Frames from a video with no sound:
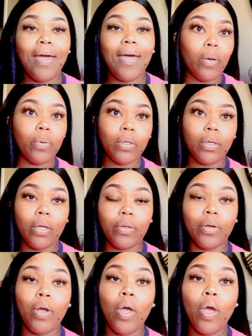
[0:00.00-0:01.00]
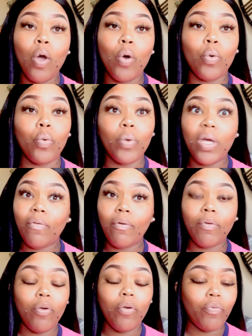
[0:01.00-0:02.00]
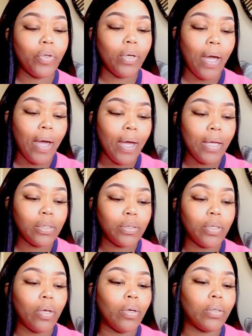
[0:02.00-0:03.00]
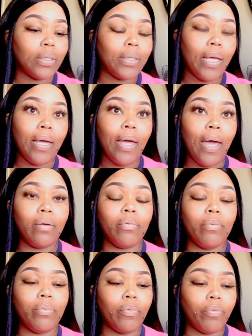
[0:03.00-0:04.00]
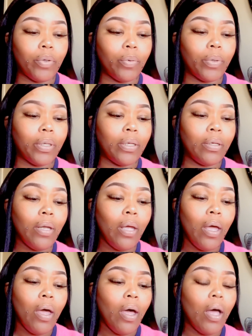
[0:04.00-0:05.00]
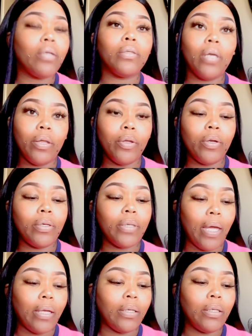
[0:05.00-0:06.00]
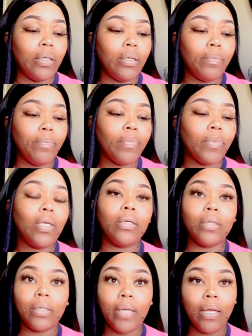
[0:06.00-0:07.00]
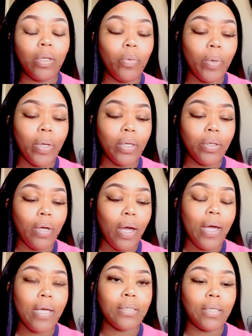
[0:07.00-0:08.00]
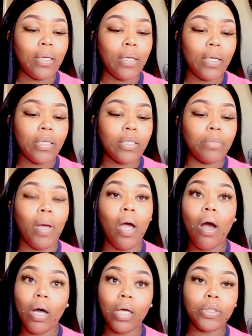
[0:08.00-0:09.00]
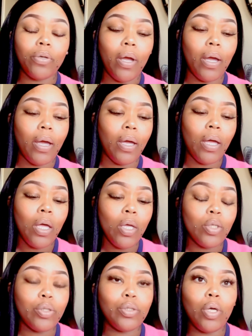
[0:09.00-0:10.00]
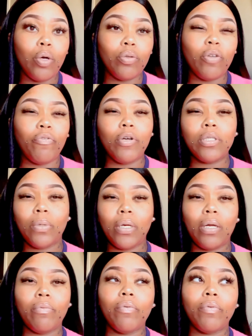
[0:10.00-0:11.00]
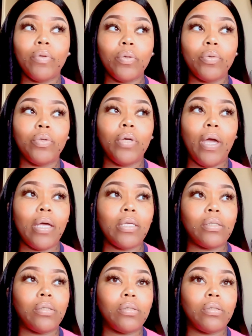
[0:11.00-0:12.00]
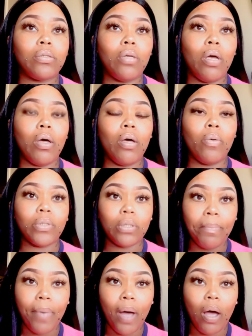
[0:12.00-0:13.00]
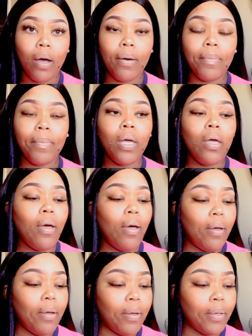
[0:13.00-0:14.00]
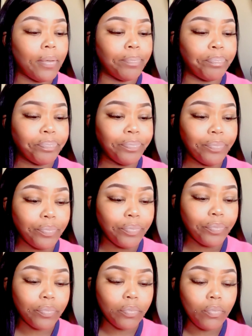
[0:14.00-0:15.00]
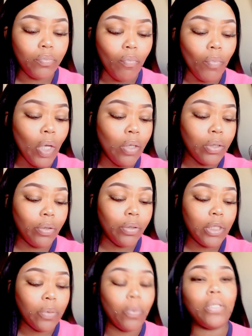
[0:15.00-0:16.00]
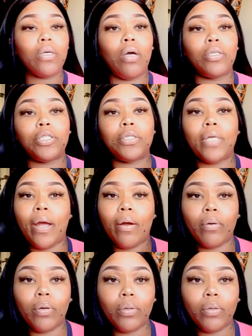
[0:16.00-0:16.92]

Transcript: with another wig review for you guys. So today I am reviewing another daily wig, you guys, and it is by Outre. So the first one in the review, you guys, was the bob. So this one is called Cheryl,